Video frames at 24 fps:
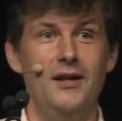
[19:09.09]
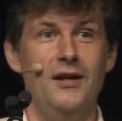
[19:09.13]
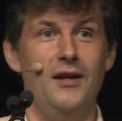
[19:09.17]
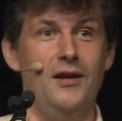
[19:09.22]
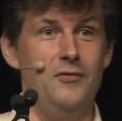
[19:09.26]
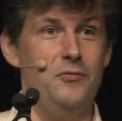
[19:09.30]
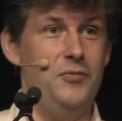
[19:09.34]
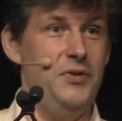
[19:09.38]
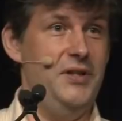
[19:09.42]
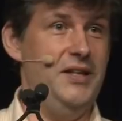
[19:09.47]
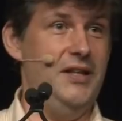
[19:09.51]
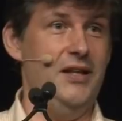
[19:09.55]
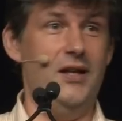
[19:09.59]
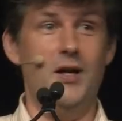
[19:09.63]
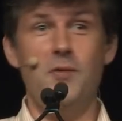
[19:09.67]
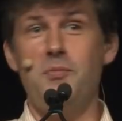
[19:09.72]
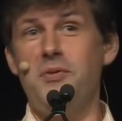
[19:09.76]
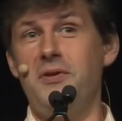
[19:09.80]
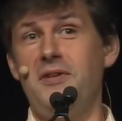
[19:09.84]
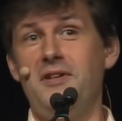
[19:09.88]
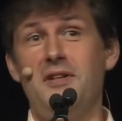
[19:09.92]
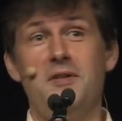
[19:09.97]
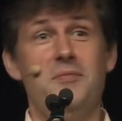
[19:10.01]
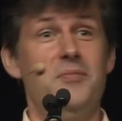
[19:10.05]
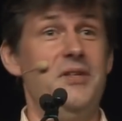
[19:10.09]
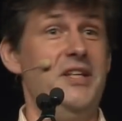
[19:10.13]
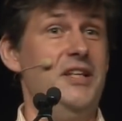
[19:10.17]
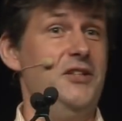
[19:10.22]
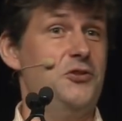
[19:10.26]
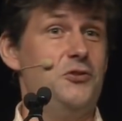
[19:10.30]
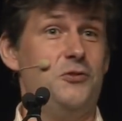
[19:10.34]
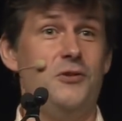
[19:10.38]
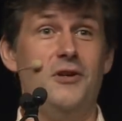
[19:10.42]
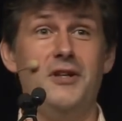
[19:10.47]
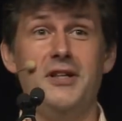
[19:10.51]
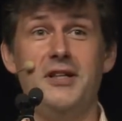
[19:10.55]
of being up here and being
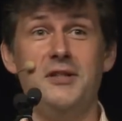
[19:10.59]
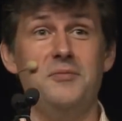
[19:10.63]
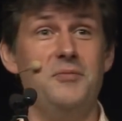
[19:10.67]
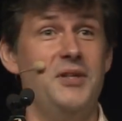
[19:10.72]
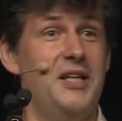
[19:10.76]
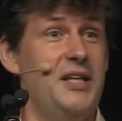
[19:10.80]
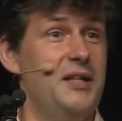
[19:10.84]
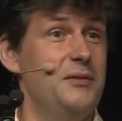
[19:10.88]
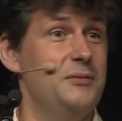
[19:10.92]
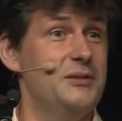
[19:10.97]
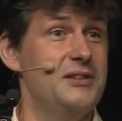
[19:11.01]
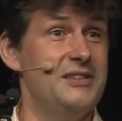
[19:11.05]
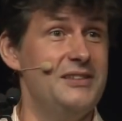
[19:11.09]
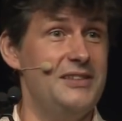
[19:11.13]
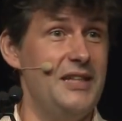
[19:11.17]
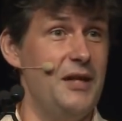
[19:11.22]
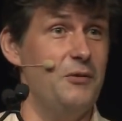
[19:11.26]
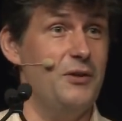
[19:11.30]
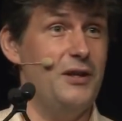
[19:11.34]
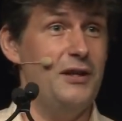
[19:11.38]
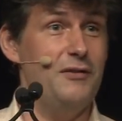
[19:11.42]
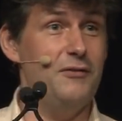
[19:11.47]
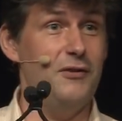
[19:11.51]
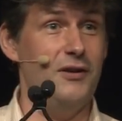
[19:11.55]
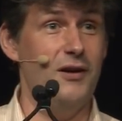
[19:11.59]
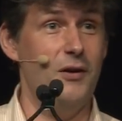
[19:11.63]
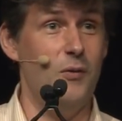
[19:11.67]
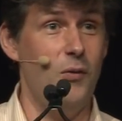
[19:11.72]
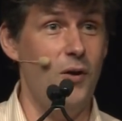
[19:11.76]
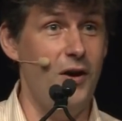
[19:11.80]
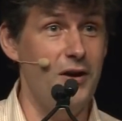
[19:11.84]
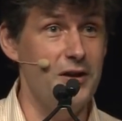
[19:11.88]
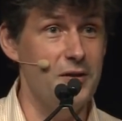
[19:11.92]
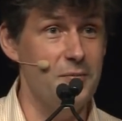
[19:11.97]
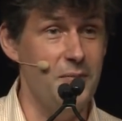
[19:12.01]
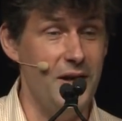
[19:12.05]
drunk and being able to say whatever I
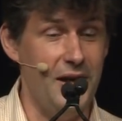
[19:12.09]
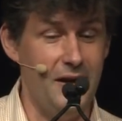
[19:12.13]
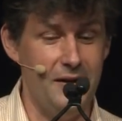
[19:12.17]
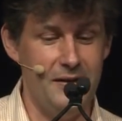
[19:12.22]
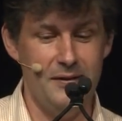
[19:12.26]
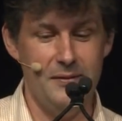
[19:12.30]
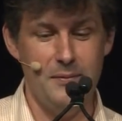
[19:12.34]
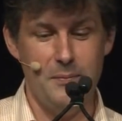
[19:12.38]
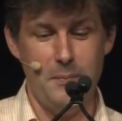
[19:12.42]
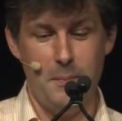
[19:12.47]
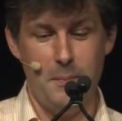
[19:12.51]
want about it.